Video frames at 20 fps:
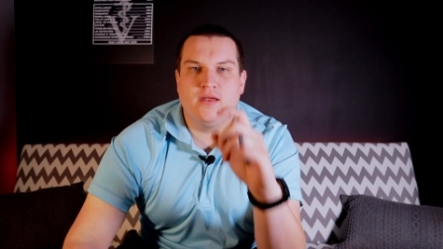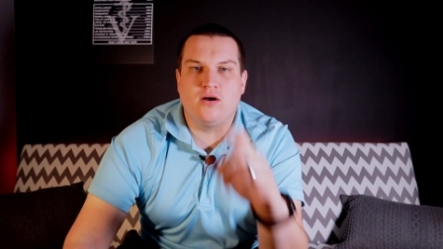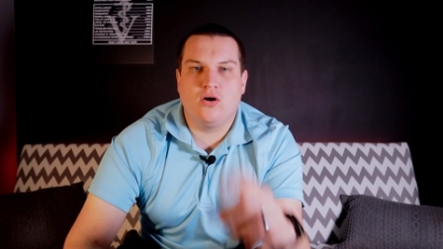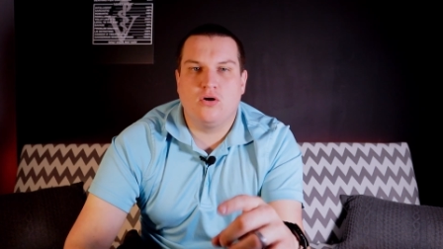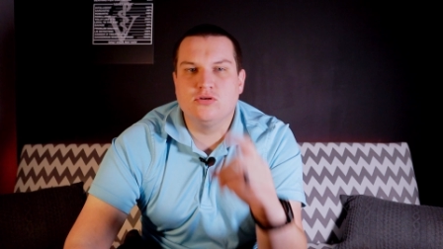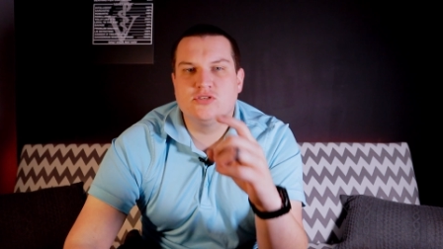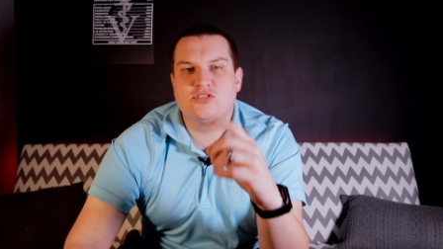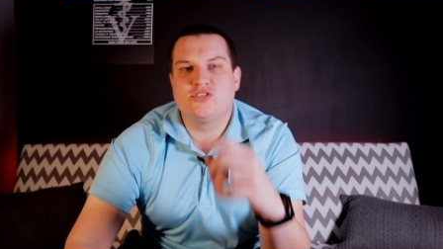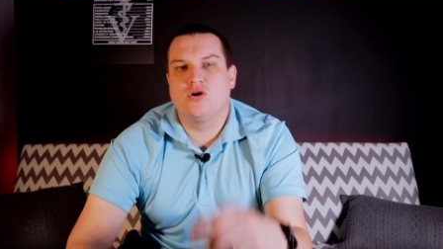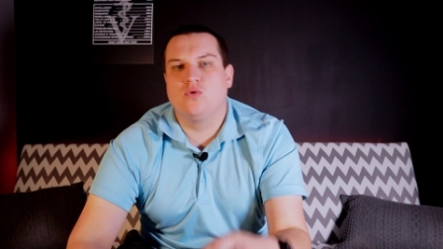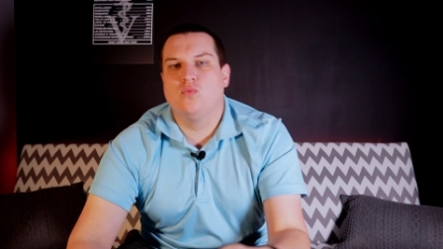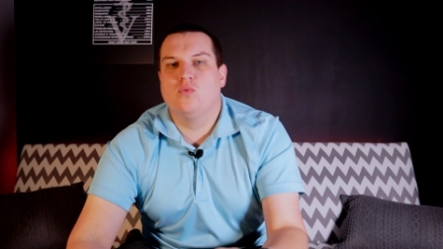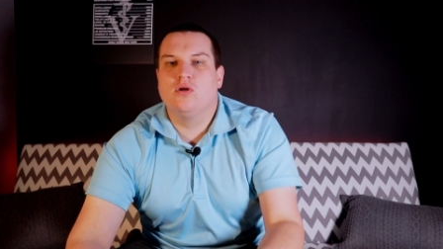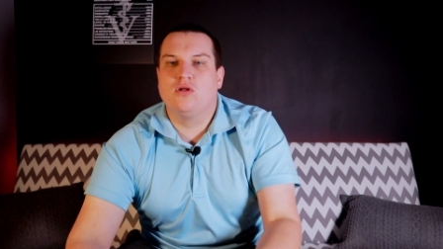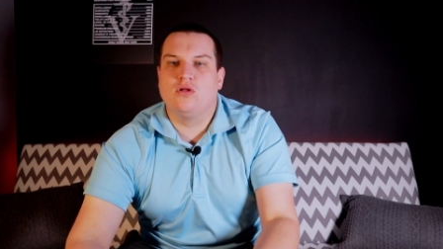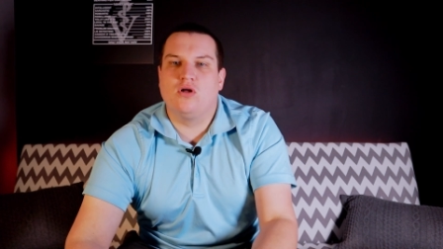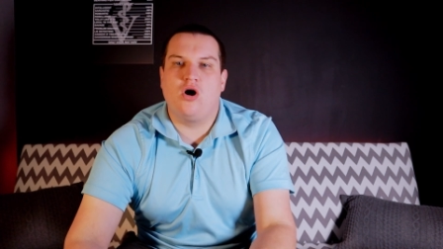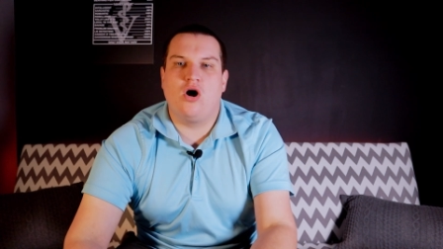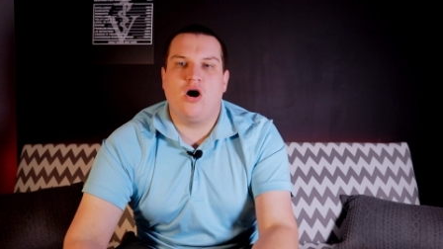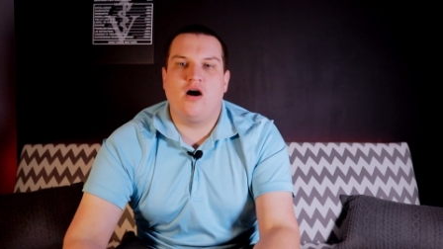It also
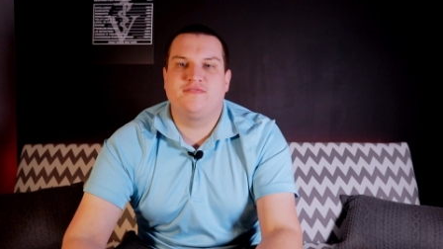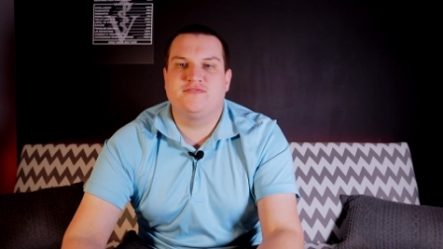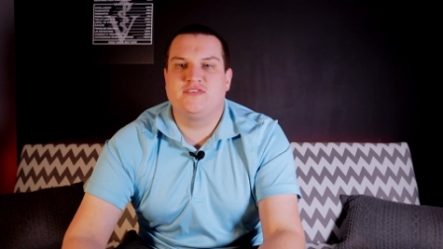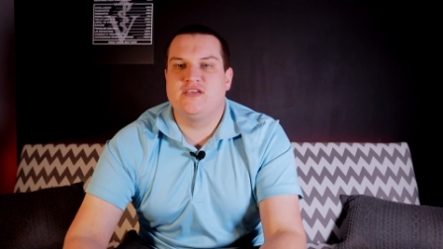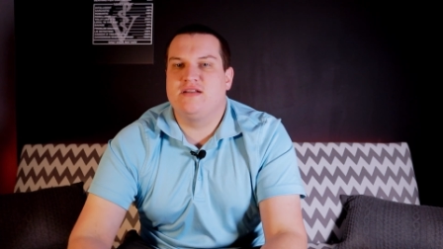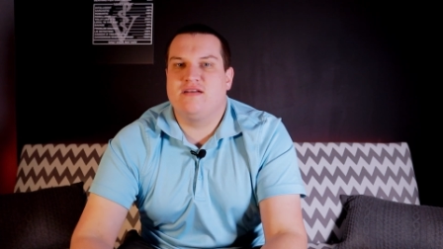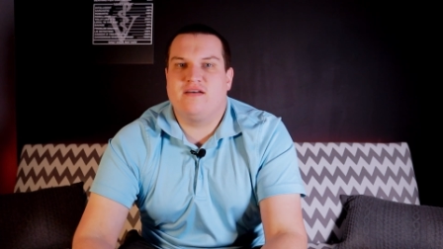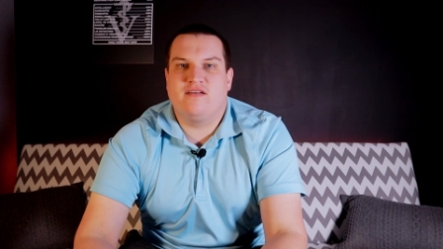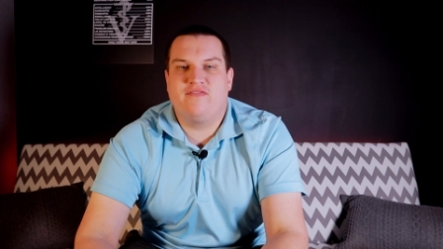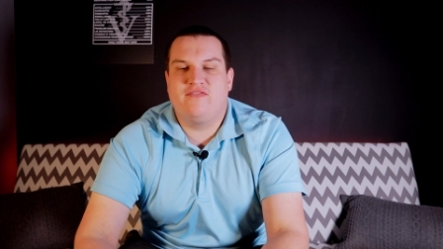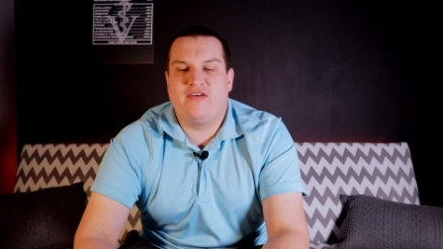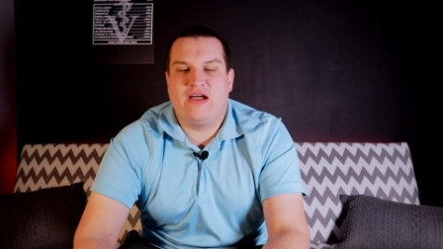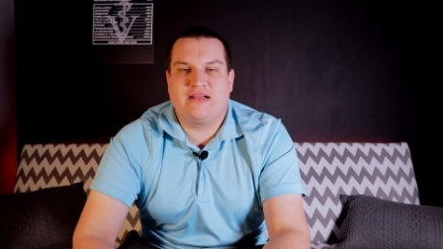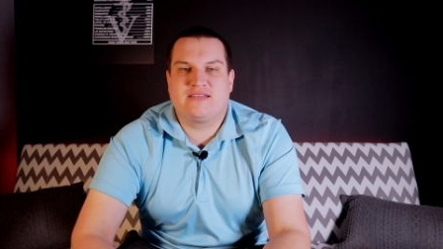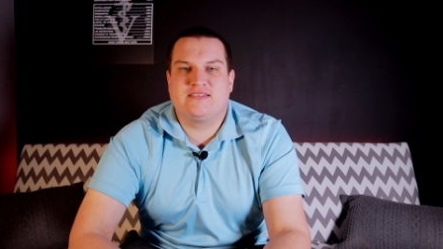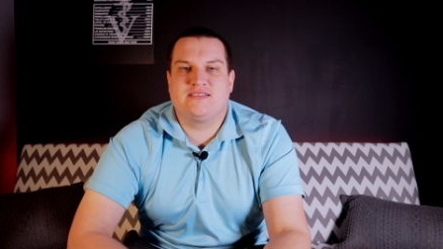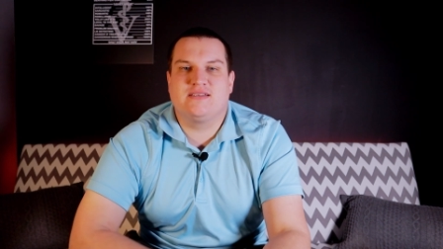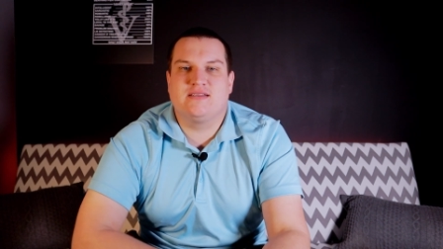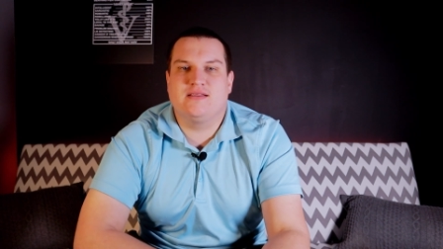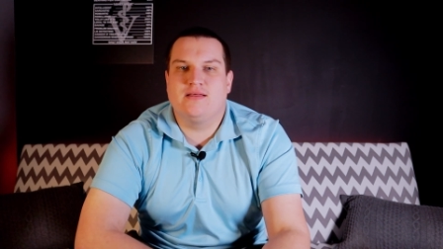will often
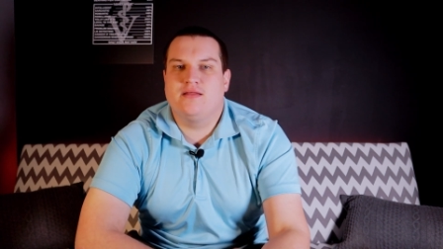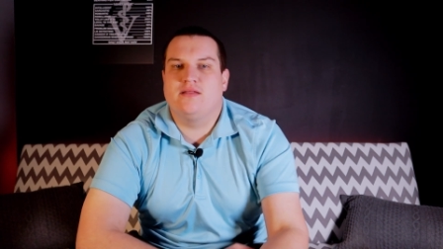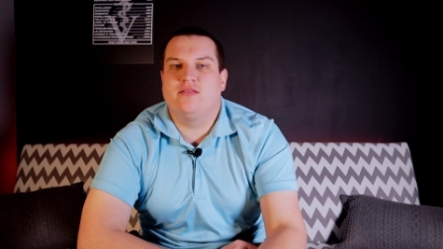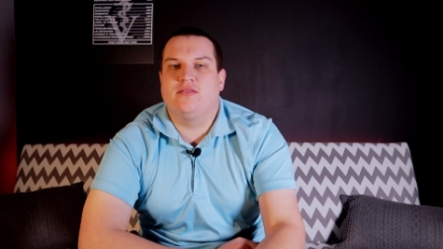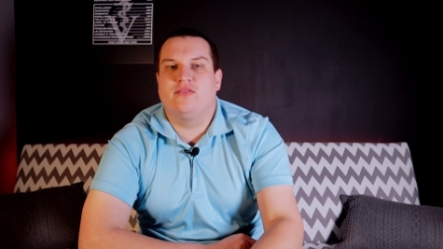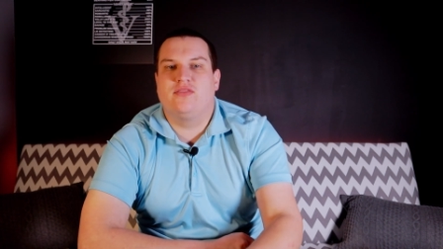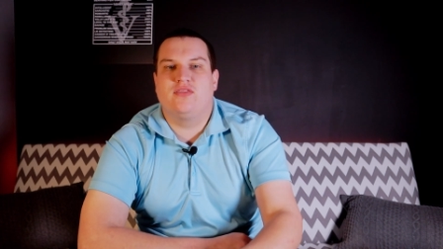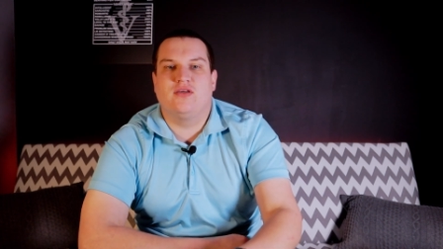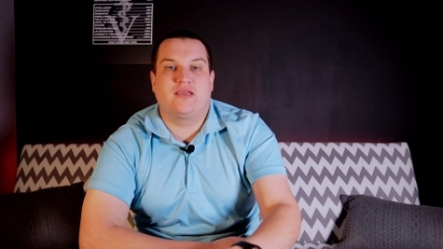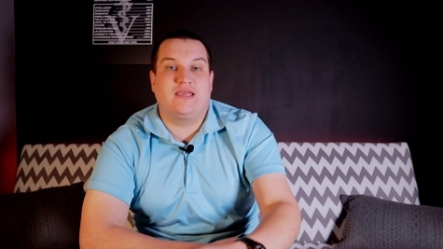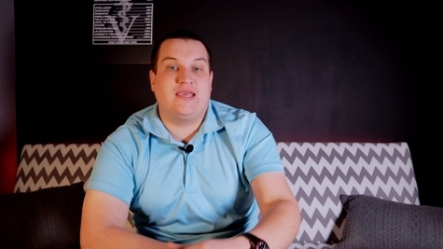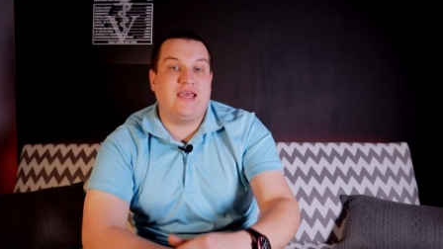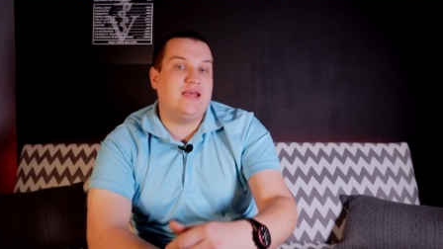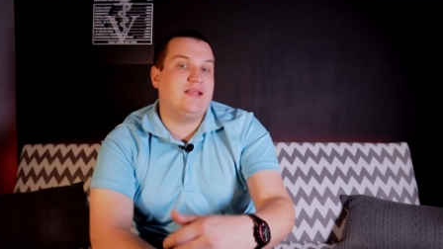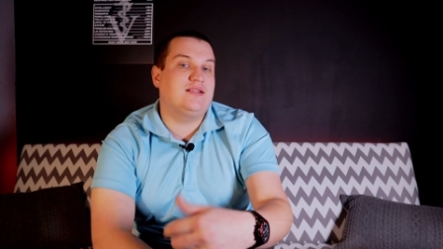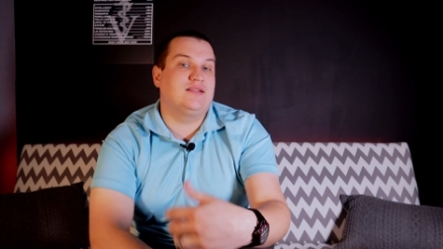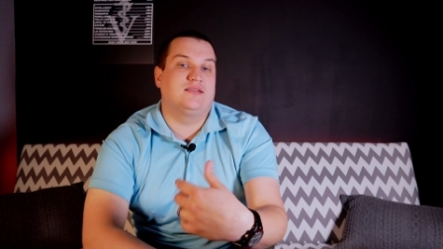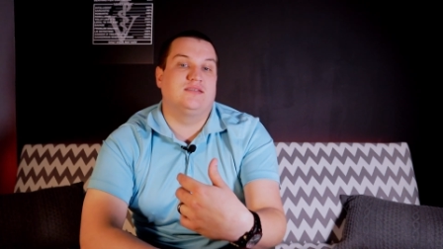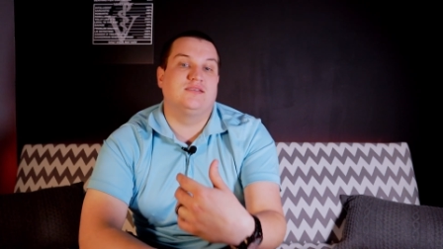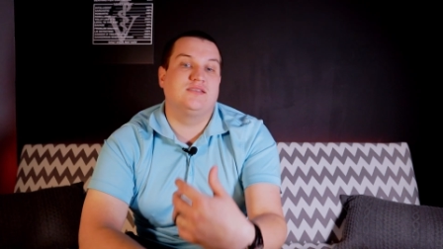affect the
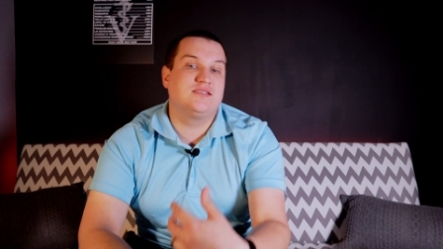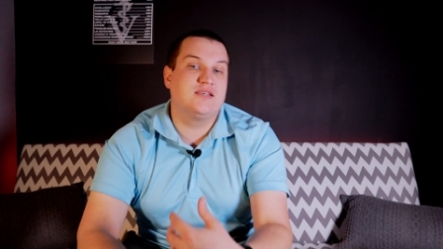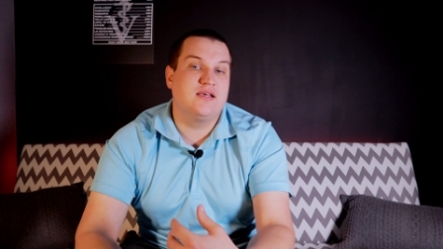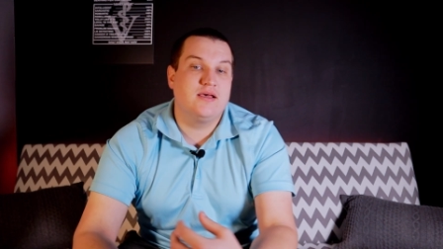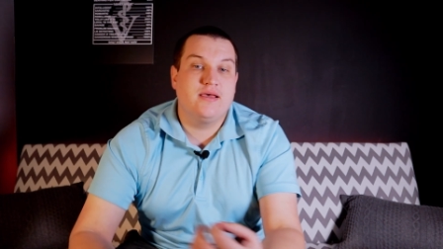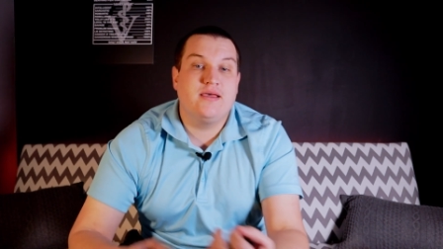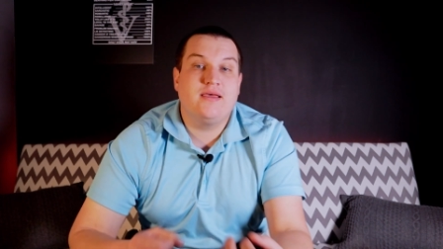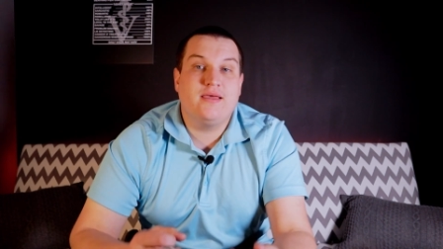kittens